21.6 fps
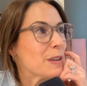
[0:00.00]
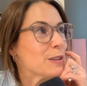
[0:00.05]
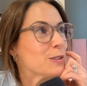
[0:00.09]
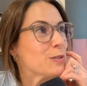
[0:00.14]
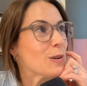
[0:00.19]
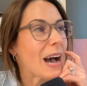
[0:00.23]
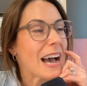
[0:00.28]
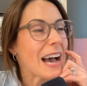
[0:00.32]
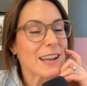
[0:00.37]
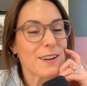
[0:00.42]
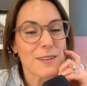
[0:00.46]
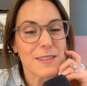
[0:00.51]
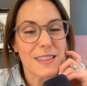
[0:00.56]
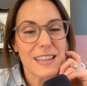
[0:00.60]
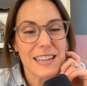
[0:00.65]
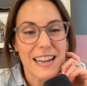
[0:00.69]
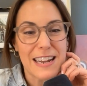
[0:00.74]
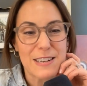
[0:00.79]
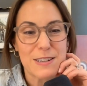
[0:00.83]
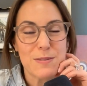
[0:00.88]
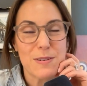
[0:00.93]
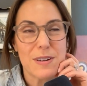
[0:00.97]
So I don't think
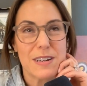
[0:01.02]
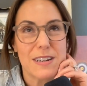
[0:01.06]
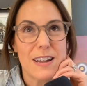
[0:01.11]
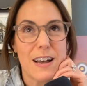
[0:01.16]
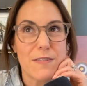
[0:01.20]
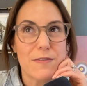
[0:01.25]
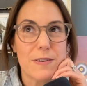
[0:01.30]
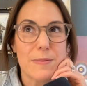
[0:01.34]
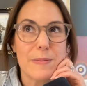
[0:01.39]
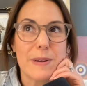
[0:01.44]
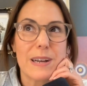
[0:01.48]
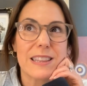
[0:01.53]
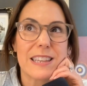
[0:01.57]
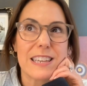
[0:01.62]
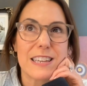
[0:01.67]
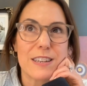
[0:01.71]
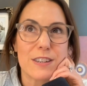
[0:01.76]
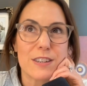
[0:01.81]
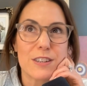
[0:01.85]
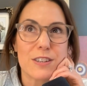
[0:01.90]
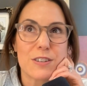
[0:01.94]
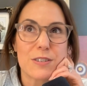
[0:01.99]
I knew enough about the
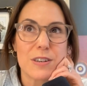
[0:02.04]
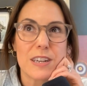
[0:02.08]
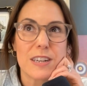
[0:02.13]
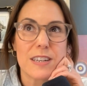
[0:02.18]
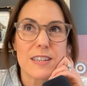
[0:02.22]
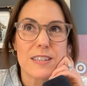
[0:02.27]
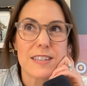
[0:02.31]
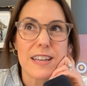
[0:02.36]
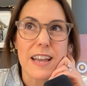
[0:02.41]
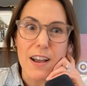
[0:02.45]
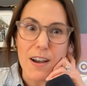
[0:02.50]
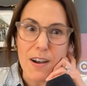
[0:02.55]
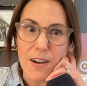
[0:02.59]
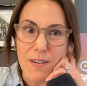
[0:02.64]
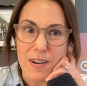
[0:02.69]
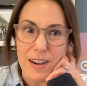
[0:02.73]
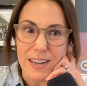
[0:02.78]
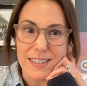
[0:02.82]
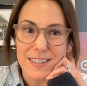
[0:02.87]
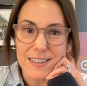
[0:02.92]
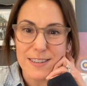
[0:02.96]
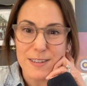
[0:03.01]
industry to say, oh,
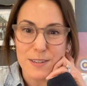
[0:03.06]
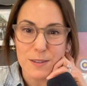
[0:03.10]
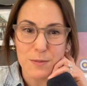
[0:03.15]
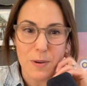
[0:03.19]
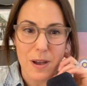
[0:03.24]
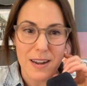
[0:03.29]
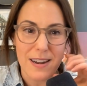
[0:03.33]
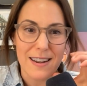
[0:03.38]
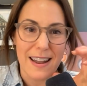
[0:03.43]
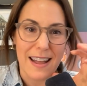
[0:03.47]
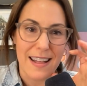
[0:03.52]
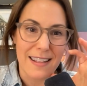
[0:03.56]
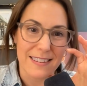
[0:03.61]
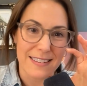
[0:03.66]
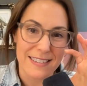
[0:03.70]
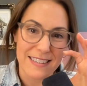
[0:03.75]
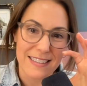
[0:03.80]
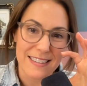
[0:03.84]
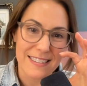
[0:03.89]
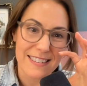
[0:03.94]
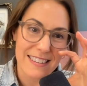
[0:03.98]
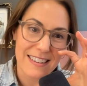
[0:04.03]
I did the SWOT
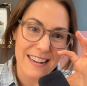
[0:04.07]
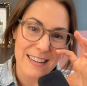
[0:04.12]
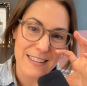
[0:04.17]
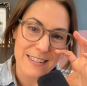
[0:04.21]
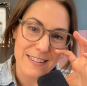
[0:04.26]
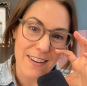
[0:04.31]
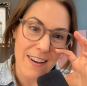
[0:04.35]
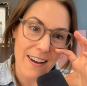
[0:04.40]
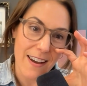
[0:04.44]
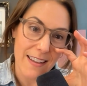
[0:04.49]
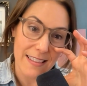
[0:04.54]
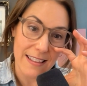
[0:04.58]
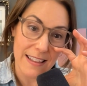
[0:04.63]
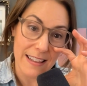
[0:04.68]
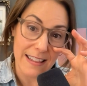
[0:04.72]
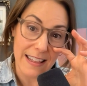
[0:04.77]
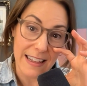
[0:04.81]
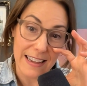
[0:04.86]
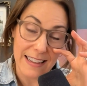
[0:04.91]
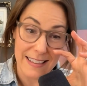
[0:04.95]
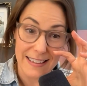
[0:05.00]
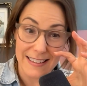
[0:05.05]
analysis and I saw that,
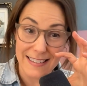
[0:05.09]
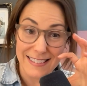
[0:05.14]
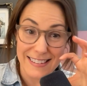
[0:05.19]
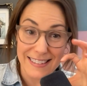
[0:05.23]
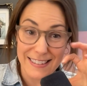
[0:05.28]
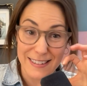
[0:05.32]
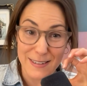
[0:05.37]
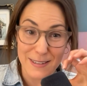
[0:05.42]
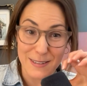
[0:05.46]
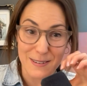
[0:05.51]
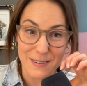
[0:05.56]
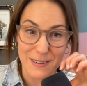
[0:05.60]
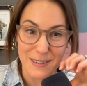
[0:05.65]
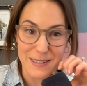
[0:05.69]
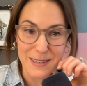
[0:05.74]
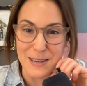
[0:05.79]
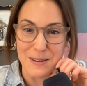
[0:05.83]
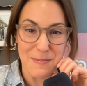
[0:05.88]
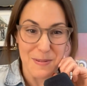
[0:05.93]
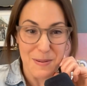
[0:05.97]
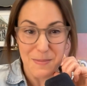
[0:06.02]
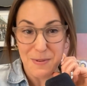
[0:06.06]
like, this industry is
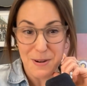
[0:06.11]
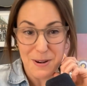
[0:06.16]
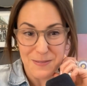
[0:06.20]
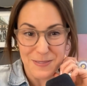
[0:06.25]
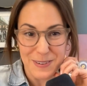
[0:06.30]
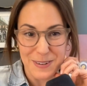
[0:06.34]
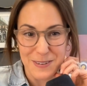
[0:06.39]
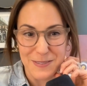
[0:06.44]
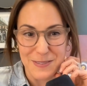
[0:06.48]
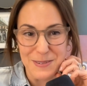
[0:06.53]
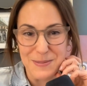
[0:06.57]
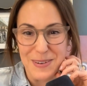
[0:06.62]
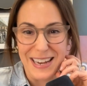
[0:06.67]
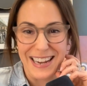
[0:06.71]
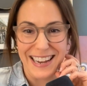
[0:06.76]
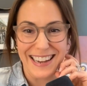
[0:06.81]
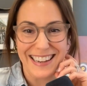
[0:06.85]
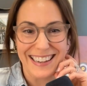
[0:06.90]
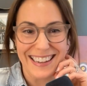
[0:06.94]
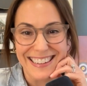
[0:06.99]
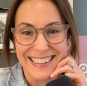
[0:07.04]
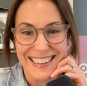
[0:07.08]
going to be perfect for
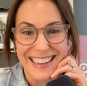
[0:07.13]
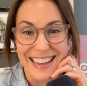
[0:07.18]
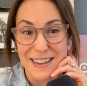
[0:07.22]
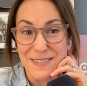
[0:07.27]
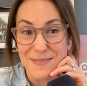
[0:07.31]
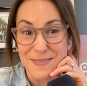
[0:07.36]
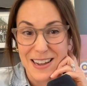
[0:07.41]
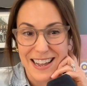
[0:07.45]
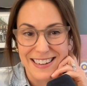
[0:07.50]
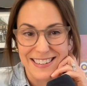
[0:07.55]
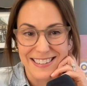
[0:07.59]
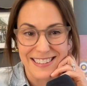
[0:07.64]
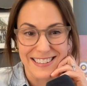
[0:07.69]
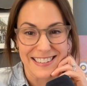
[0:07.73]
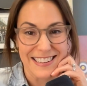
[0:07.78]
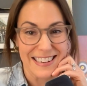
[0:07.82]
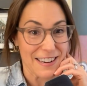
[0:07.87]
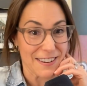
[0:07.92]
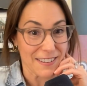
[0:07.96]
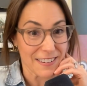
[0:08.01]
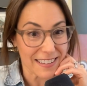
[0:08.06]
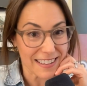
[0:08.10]
me. I'm not
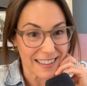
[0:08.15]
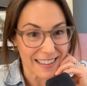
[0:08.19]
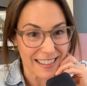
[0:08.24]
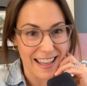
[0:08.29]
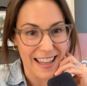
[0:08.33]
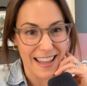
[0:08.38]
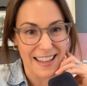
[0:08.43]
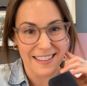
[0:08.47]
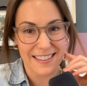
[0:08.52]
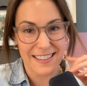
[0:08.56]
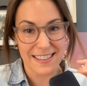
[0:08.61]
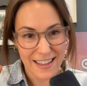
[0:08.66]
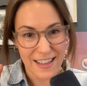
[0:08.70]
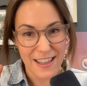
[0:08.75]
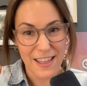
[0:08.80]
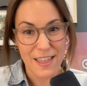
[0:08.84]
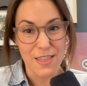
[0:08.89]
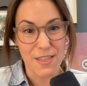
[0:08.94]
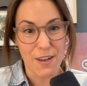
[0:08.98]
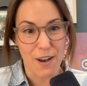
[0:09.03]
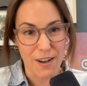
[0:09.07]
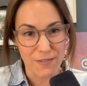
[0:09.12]
nearly that
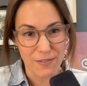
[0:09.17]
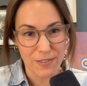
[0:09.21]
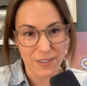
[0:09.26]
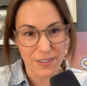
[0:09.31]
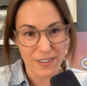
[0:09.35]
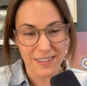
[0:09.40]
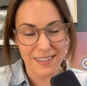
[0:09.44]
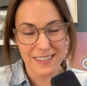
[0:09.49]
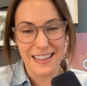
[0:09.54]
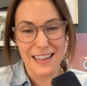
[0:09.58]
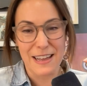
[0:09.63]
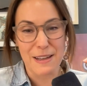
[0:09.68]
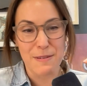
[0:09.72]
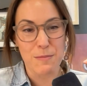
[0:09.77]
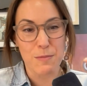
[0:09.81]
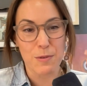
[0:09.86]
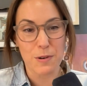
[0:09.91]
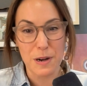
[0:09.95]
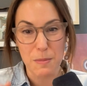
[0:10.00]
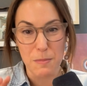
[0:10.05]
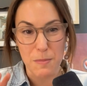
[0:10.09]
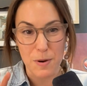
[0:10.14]
thoughtful. I'm
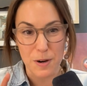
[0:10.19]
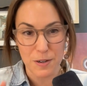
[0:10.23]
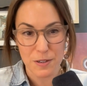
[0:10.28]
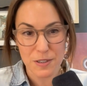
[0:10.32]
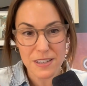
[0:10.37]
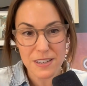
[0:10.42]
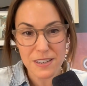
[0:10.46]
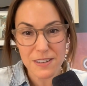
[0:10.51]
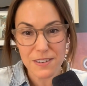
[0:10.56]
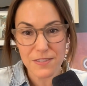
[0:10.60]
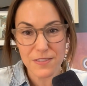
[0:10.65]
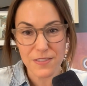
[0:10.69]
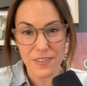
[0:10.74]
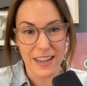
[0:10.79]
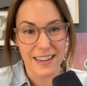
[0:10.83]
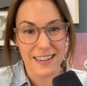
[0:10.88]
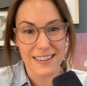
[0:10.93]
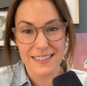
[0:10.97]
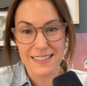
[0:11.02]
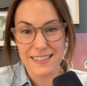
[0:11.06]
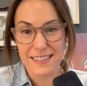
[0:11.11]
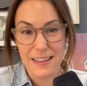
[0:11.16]
more immersive. Like,
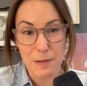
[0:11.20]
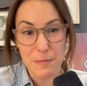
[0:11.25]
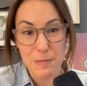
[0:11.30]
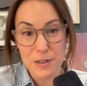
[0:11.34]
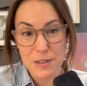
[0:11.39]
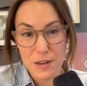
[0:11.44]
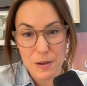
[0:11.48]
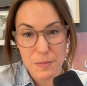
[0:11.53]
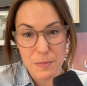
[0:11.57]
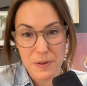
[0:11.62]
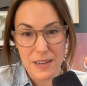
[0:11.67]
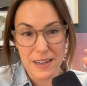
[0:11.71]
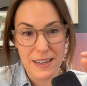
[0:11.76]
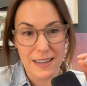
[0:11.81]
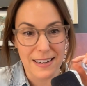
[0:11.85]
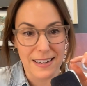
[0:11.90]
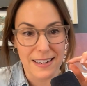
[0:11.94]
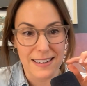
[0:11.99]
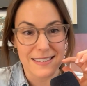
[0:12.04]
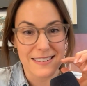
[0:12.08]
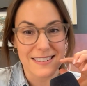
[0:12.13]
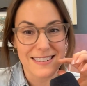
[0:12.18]
let me jump in
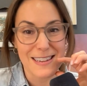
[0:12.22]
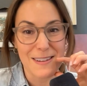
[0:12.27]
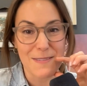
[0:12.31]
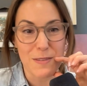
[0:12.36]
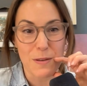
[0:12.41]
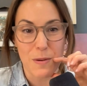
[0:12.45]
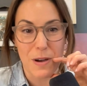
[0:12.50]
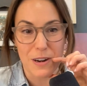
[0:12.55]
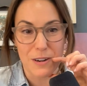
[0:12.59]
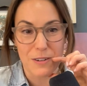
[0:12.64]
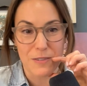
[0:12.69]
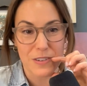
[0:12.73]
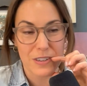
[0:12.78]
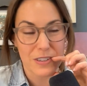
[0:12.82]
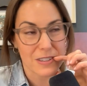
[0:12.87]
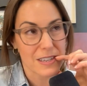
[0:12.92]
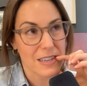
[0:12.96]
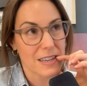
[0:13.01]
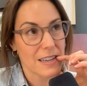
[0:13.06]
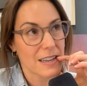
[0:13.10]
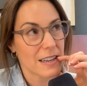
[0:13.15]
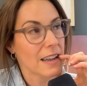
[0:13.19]
and see if the water feels
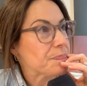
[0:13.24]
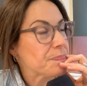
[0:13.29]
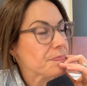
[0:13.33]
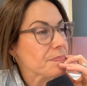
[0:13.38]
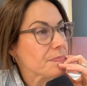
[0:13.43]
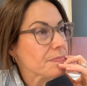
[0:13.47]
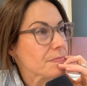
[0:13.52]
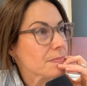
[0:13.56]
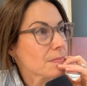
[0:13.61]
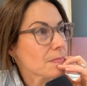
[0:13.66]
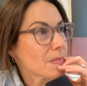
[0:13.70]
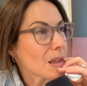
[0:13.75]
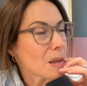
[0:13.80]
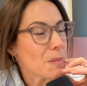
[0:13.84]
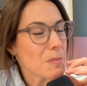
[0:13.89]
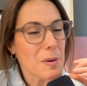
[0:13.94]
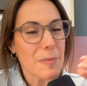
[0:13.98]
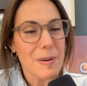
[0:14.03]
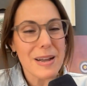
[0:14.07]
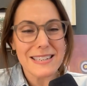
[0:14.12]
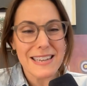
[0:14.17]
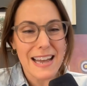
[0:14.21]
good. But
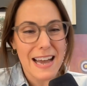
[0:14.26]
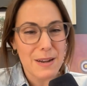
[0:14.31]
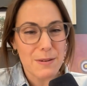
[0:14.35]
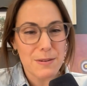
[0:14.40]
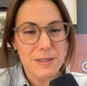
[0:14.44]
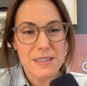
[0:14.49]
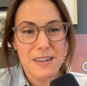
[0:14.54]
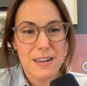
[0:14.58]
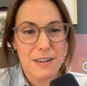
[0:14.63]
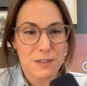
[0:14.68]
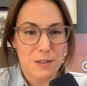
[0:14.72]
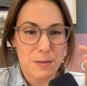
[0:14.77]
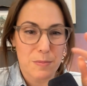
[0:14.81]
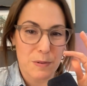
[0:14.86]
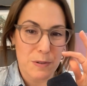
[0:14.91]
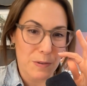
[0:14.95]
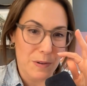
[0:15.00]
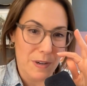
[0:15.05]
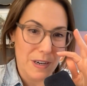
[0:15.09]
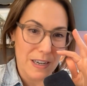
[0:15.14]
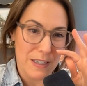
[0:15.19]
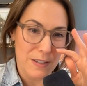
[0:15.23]
my dad was an
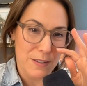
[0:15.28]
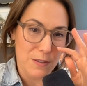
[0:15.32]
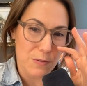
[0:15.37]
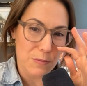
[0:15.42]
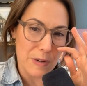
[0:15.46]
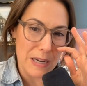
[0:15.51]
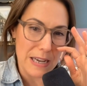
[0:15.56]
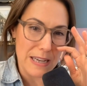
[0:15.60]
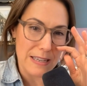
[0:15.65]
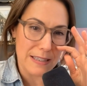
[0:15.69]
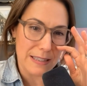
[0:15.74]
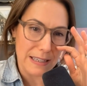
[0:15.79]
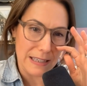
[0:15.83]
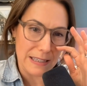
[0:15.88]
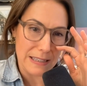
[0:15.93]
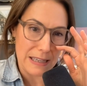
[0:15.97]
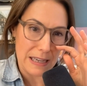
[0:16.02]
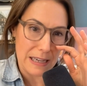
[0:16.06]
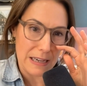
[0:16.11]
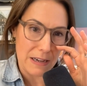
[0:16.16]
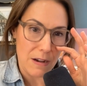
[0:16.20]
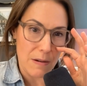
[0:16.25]
entrepreneur. And so risk is,
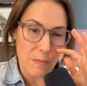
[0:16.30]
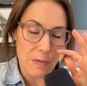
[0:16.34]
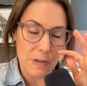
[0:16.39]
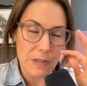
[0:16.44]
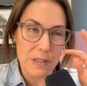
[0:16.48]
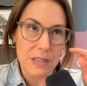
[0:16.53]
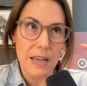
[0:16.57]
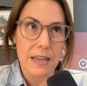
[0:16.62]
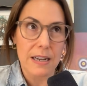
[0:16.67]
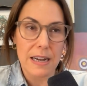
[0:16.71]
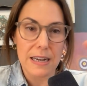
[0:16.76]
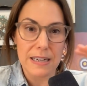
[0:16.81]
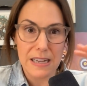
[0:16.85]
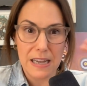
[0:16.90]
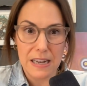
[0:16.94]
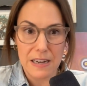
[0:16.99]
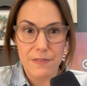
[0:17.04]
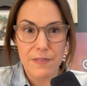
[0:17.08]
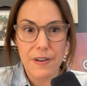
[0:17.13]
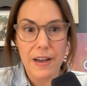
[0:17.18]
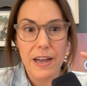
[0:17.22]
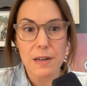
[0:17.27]
like, almost
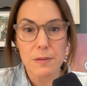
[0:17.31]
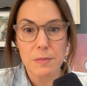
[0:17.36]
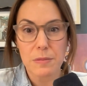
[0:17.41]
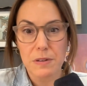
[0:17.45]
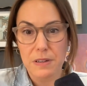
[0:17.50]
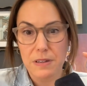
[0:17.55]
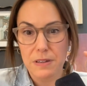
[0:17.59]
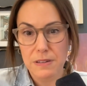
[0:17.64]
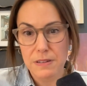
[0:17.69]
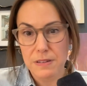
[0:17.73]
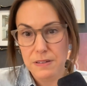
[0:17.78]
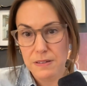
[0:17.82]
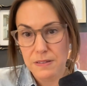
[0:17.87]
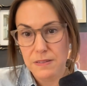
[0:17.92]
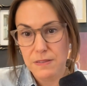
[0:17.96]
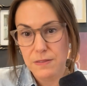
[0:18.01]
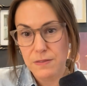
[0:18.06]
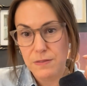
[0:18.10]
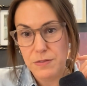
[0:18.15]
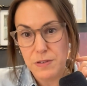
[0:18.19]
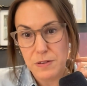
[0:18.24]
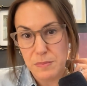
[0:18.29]
unidentifiable
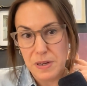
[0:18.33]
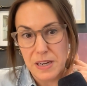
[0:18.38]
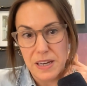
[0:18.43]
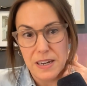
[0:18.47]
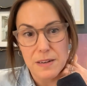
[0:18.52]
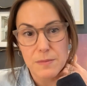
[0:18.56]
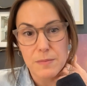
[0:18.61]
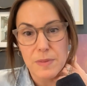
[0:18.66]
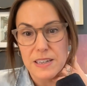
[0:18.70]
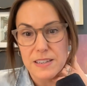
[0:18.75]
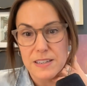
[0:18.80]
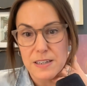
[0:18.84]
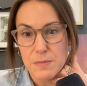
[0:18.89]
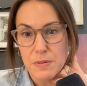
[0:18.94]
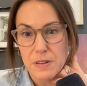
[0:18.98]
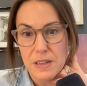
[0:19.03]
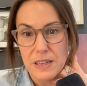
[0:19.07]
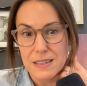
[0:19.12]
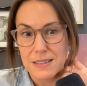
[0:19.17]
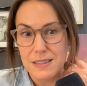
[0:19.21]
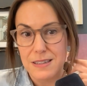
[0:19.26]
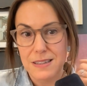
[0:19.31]
for me and my
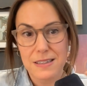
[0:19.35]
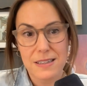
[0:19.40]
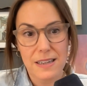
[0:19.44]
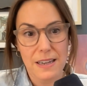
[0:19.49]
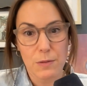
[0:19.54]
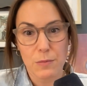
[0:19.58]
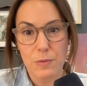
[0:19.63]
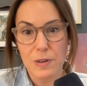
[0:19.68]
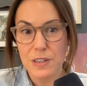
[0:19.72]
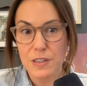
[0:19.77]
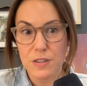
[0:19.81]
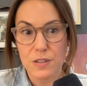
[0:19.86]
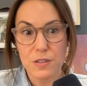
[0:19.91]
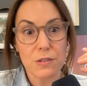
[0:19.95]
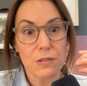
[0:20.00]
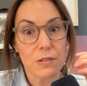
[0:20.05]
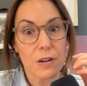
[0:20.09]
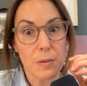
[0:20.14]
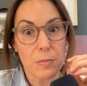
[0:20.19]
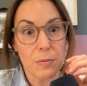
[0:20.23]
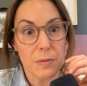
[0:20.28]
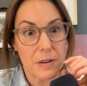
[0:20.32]
siblings. It's like we just grew
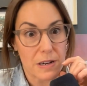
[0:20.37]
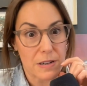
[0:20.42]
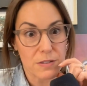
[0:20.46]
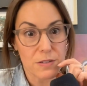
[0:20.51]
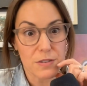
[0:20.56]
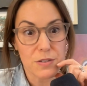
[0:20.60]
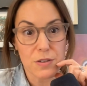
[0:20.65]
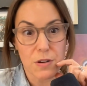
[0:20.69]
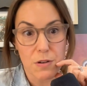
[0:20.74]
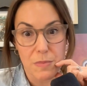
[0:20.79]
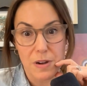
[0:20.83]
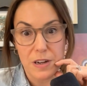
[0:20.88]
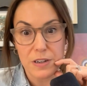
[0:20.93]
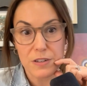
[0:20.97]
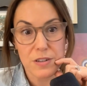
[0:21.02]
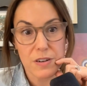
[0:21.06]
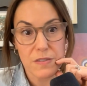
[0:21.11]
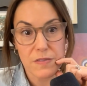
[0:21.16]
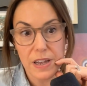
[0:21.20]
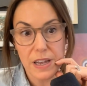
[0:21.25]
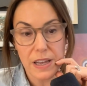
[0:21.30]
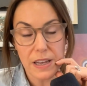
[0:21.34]
up around so much
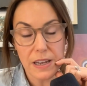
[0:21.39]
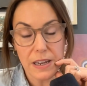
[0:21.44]
of it.